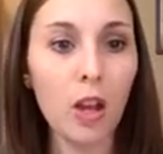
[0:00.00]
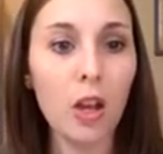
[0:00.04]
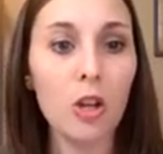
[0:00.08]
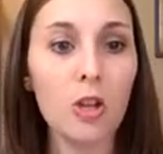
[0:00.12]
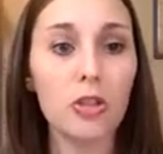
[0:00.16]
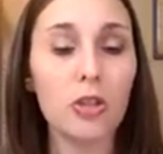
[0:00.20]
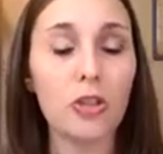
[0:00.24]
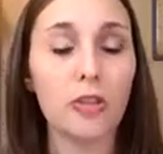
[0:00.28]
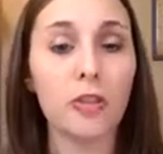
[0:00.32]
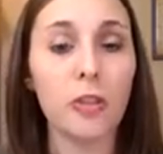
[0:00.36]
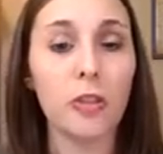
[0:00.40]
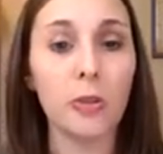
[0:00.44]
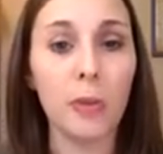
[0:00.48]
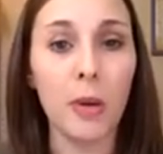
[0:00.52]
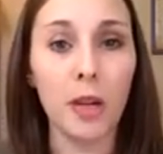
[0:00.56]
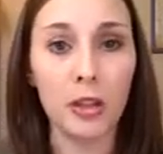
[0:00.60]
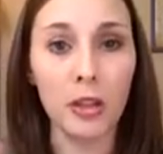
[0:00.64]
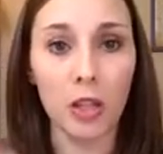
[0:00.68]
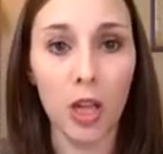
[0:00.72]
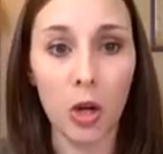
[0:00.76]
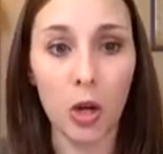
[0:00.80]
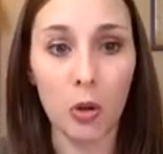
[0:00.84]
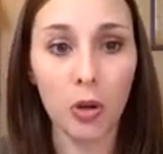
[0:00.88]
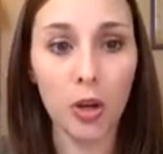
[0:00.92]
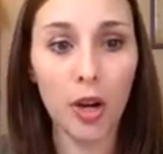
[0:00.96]
So for my
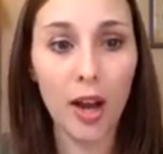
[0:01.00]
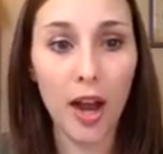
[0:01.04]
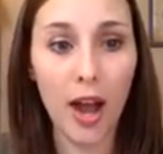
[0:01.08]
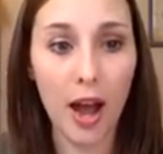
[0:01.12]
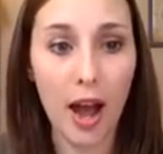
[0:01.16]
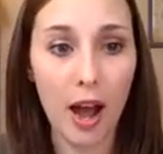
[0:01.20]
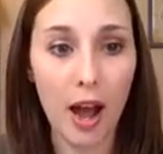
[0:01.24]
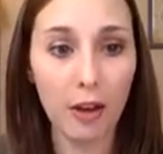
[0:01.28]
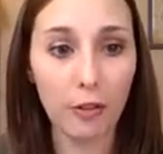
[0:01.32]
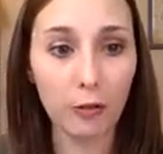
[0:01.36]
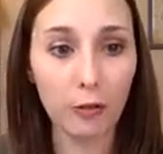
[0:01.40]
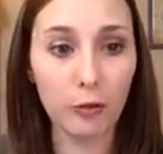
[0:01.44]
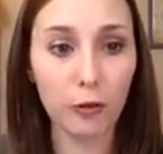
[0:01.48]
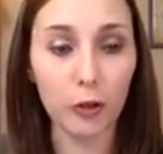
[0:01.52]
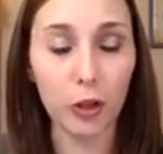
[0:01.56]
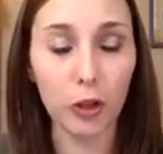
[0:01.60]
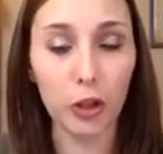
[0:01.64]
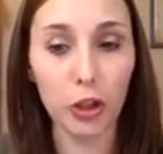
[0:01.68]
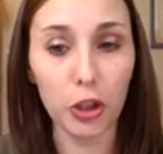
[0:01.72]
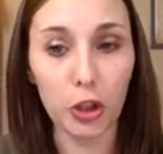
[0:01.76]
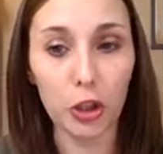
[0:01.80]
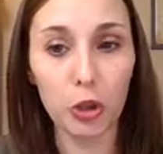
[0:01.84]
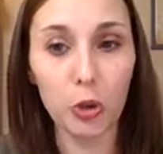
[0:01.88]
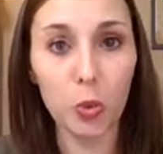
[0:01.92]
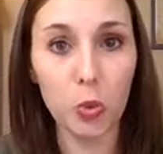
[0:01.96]
lower half, for
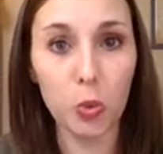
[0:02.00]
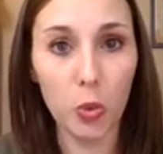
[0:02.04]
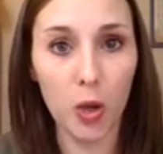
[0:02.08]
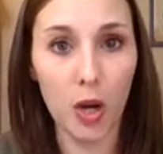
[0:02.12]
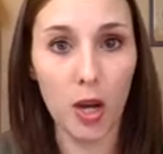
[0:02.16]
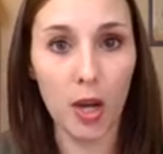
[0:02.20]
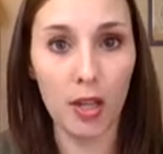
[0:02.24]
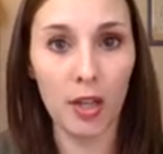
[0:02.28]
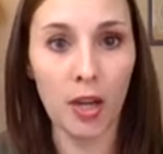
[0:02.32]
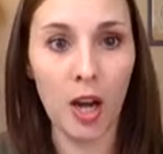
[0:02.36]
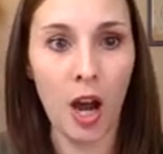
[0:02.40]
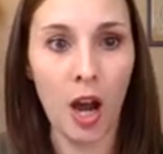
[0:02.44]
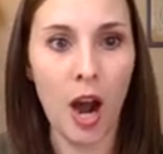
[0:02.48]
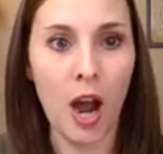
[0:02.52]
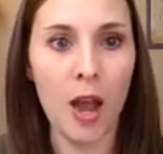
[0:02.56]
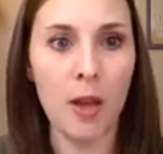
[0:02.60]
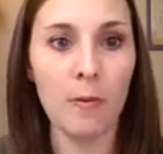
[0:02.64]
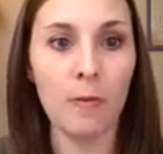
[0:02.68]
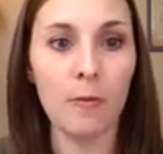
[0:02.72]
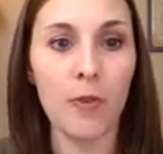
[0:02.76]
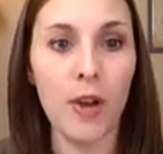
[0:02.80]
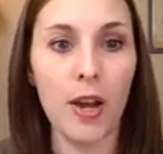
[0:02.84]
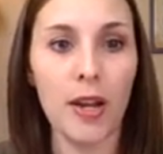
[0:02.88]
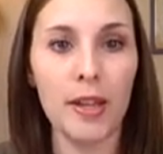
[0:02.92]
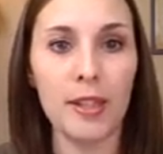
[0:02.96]
Q1, I
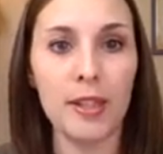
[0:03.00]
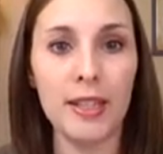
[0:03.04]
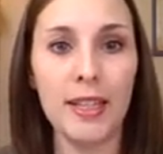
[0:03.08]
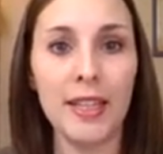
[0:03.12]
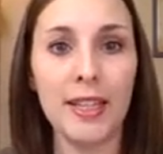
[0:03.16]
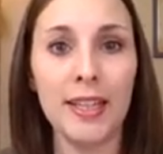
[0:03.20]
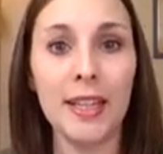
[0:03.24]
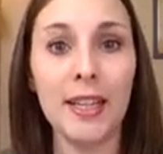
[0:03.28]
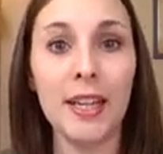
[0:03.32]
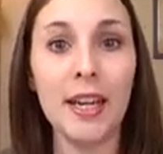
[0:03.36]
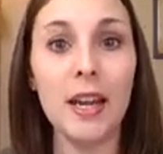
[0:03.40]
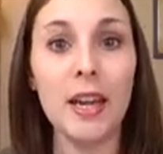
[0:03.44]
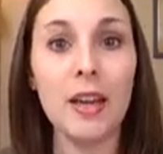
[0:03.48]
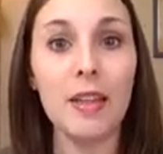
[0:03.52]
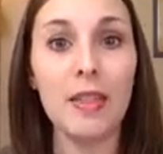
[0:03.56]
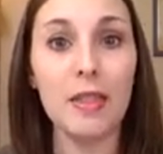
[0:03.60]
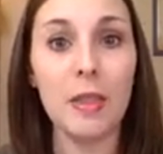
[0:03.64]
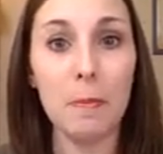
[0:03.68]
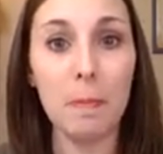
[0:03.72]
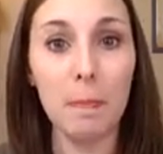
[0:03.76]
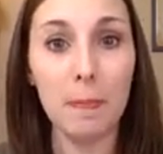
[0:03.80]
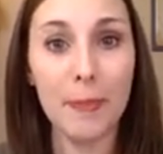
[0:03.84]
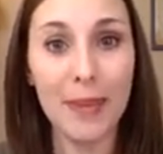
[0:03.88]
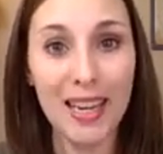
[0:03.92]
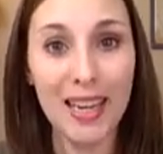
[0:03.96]
am finding the
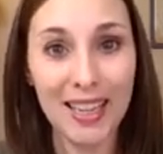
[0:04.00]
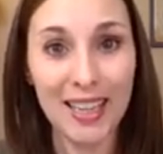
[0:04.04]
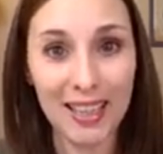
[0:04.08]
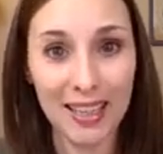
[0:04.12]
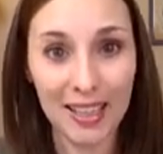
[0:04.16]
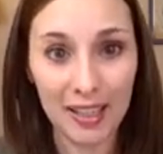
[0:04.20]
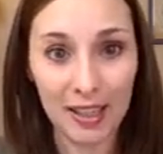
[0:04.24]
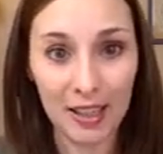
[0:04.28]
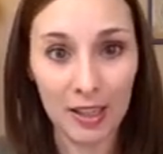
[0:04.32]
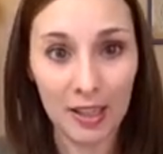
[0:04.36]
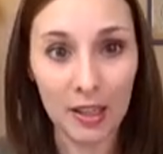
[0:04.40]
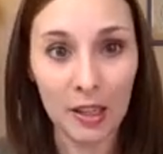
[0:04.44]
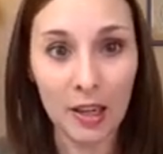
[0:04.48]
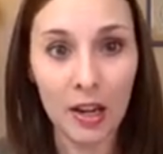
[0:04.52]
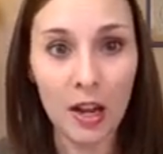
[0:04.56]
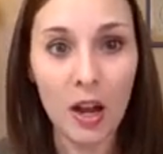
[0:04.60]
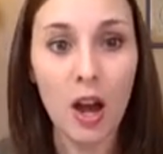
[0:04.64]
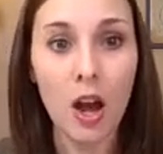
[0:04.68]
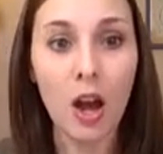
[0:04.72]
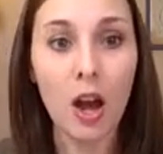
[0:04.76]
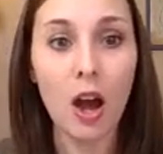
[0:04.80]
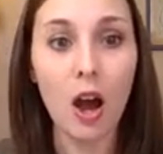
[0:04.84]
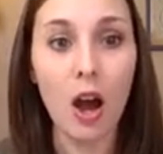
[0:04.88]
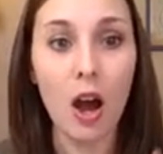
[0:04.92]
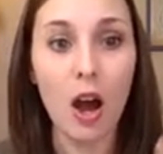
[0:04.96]
median
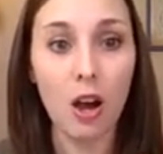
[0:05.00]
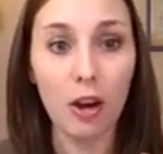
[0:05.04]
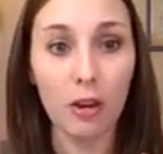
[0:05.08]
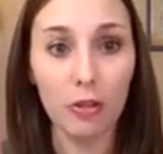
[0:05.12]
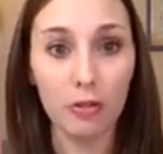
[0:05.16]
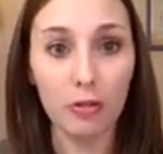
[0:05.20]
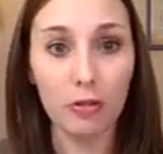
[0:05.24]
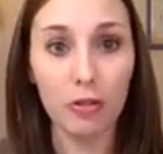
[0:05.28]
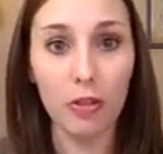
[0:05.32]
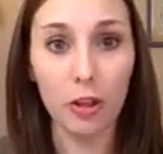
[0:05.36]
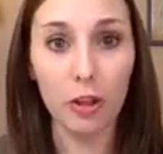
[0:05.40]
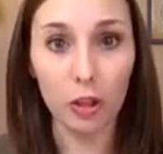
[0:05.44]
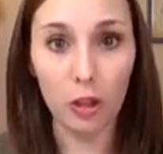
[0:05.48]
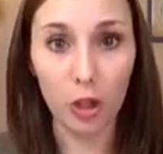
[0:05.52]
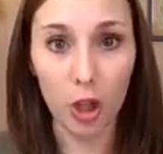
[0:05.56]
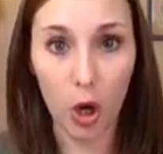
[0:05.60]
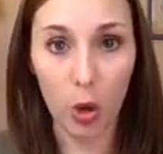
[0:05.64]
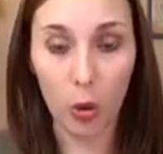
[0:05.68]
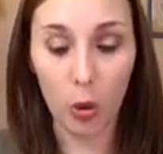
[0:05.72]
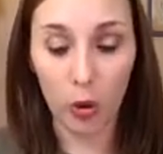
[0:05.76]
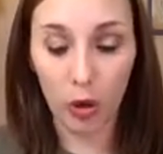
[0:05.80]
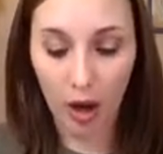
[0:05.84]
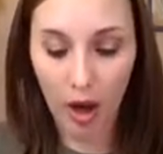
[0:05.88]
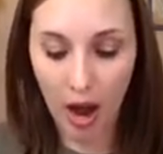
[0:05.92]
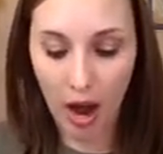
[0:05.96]
of the
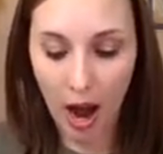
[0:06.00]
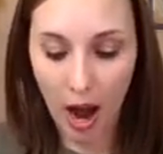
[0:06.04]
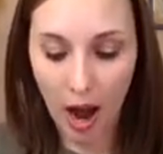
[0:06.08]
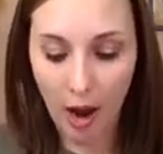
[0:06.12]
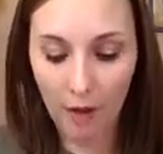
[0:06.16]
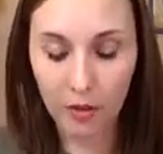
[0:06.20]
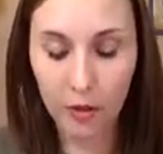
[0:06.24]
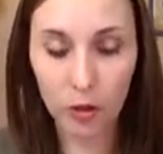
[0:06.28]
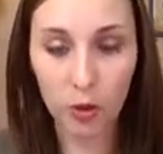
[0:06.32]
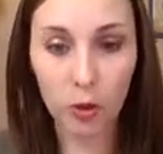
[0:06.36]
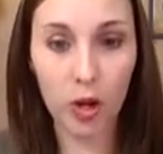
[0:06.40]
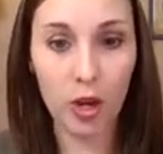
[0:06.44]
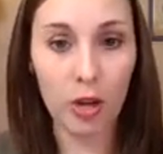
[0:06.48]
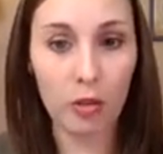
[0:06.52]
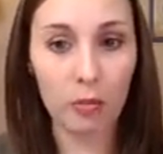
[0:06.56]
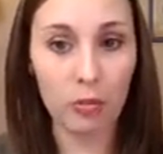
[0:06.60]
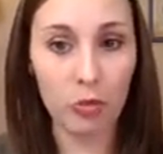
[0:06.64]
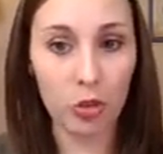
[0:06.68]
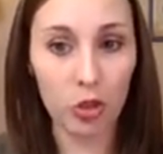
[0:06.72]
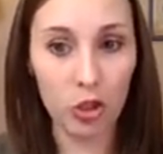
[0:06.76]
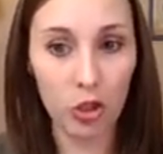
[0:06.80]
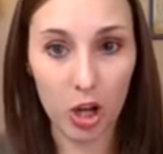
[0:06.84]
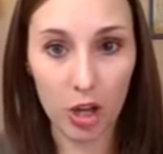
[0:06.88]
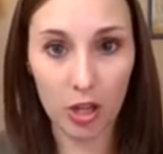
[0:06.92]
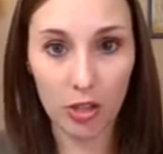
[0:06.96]
lower half. So I am
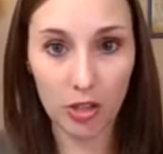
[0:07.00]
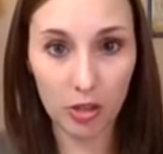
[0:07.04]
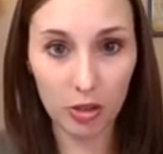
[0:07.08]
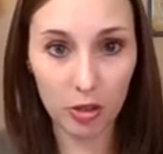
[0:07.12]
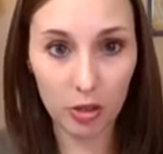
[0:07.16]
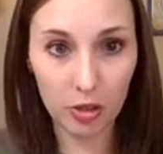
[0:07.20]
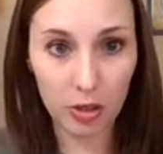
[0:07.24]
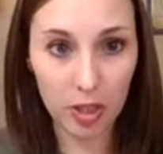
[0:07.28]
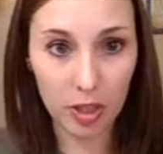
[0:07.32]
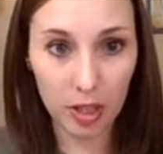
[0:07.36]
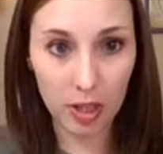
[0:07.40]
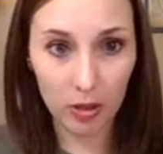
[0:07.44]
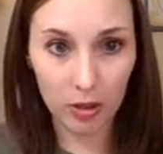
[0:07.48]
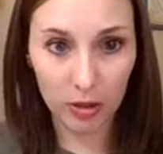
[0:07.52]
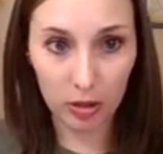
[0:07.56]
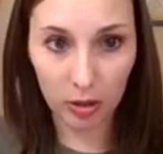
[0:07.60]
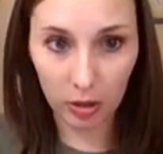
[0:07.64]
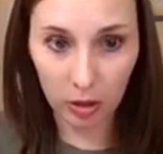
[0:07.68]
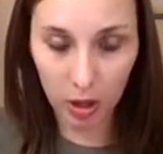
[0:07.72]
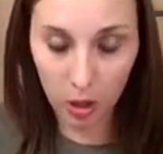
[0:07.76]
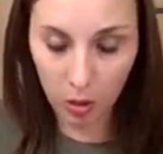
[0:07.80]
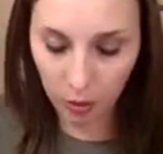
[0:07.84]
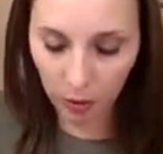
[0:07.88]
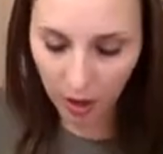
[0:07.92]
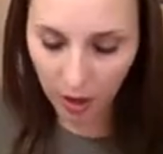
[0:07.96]
just looking at the
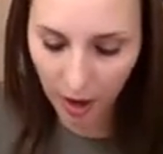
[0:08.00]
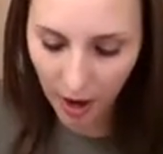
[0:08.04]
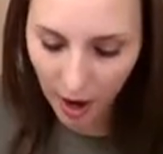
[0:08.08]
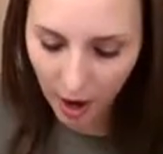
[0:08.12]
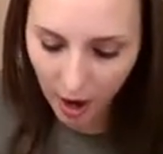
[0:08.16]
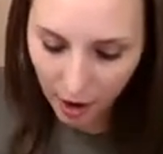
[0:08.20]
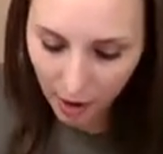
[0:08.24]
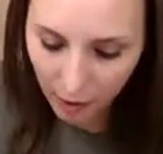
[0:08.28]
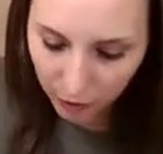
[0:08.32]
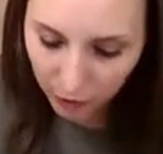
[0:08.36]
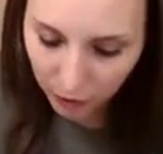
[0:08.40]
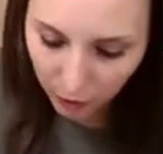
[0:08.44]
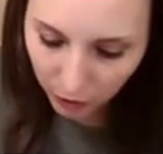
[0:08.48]
lower half.